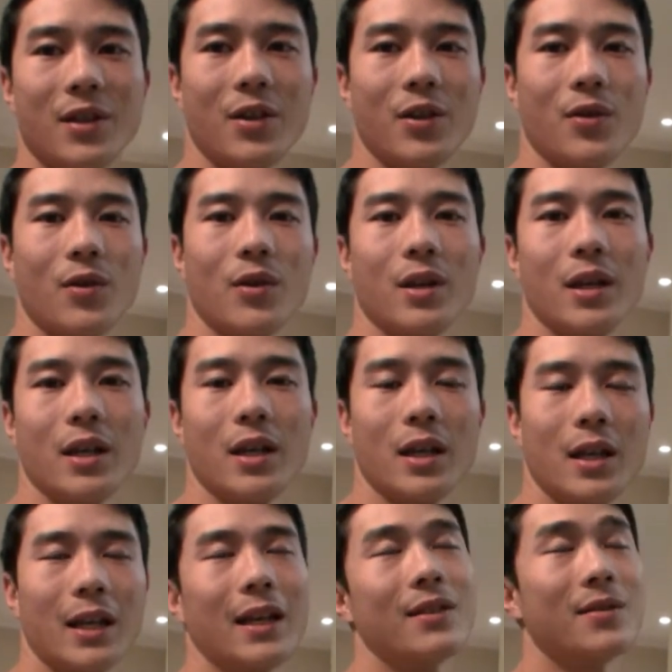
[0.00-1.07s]
you,
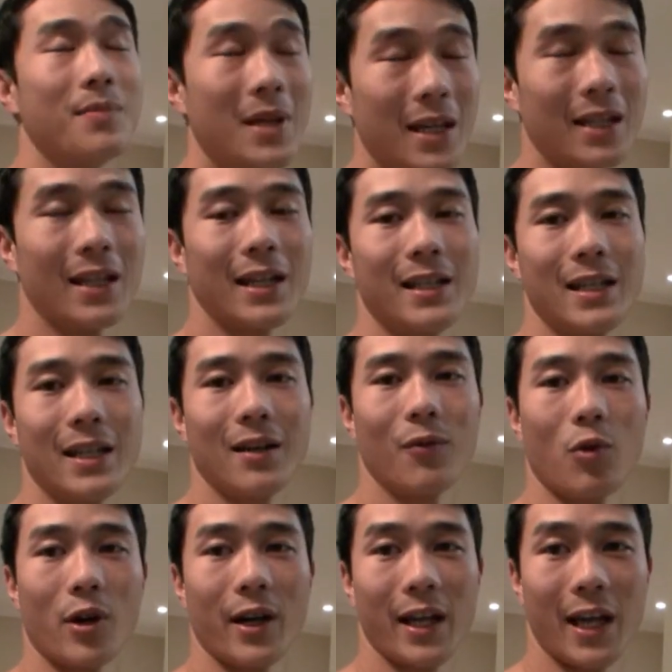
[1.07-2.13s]
gives me an idea of
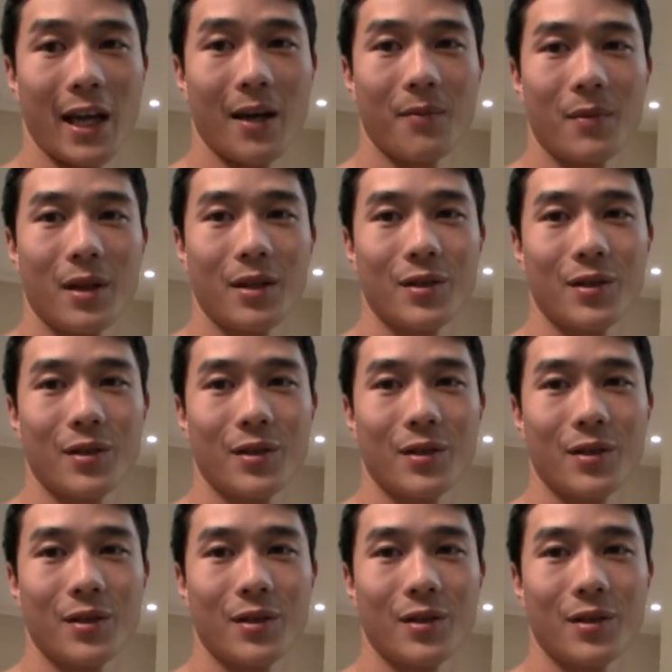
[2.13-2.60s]
where I am.